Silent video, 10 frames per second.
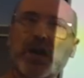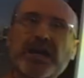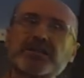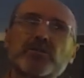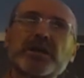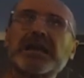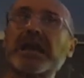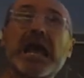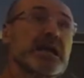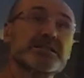right? You can
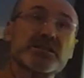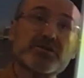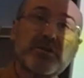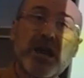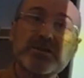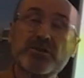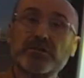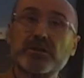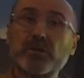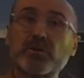accessorize your
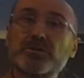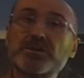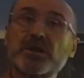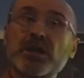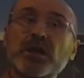clothes.